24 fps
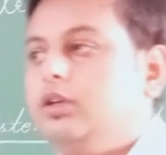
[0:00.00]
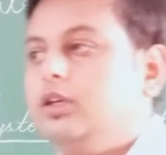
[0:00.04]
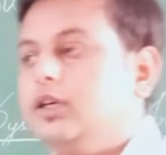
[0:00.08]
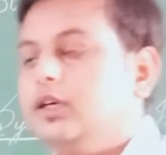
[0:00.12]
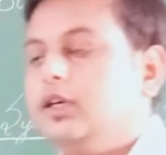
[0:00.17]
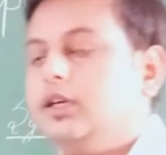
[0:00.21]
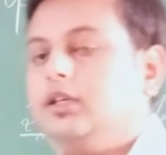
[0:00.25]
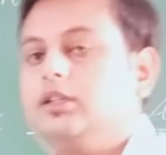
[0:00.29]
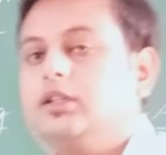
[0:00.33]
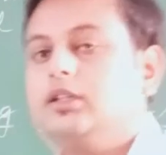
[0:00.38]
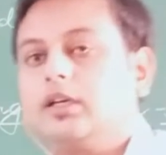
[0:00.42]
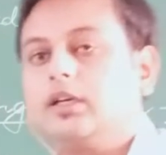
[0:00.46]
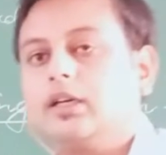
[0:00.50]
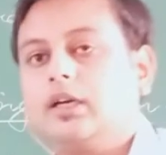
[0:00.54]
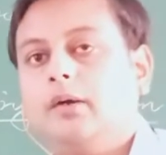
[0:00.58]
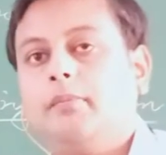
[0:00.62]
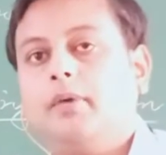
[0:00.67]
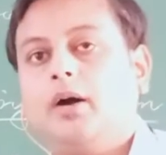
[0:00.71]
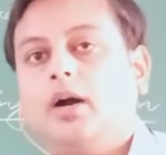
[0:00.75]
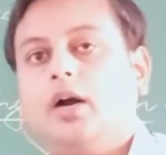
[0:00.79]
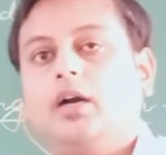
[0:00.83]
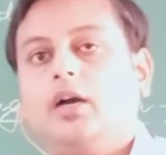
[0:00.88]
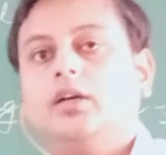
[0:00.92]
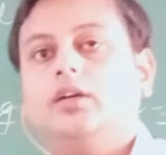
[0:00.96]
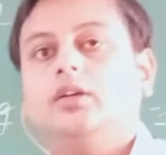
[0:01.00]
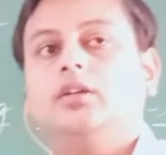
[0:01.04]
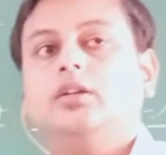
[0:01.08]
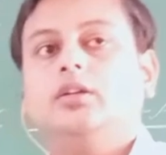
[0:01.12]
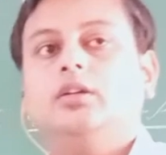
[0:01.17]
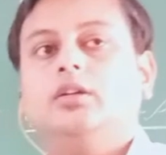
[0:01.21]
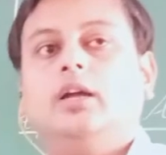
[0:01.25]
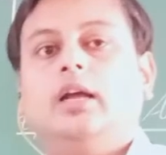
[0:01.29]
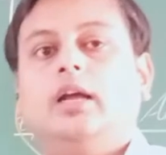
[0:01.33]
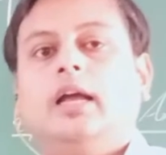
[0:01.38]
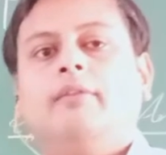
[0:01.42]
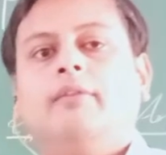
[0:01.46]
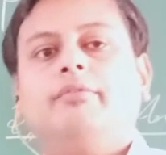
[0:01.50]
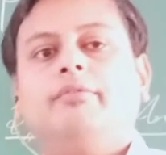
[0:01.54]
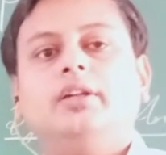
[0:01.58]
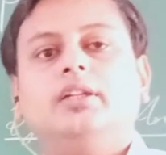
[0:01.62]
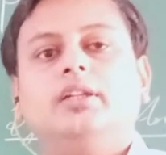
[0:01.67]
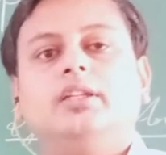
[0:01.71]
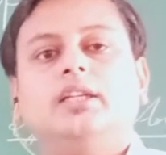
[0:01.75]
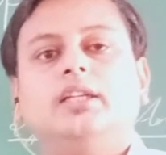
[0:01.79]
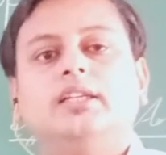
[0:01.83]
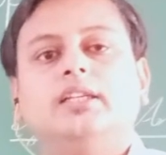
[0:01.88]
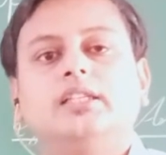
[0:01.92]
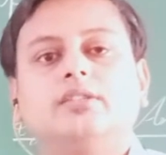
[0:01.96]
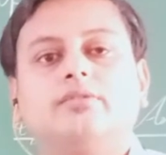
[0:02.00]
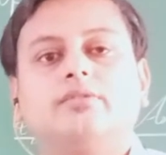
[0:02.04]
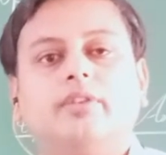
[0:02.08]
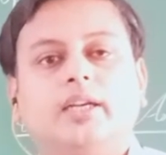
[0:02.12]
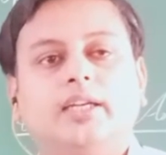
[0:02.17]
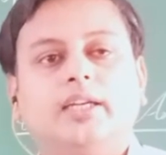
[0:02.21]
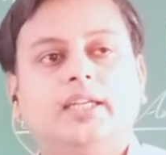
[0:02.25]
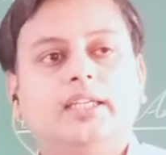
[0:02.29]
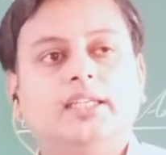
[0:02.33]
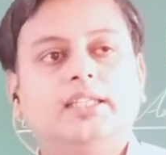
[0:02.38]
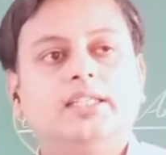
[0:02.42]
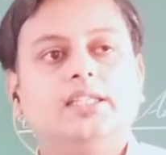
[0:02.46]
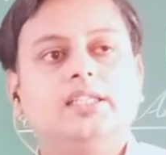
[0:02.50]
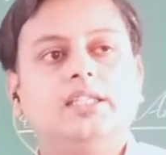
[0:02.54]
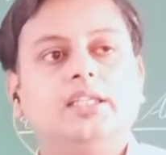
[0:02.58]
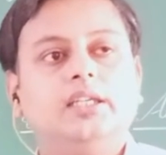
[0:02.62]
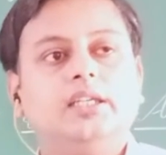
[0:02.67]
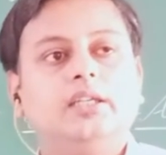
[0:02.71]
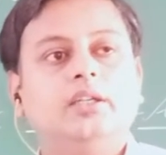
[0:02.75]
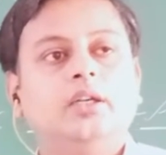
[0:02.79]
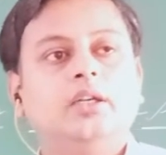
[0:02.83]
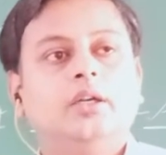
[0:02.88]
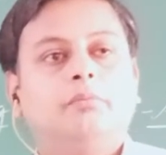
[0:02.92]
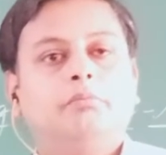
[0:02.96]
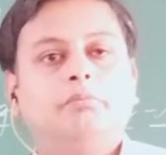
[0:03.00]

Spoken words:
learn the command, everything is very easy.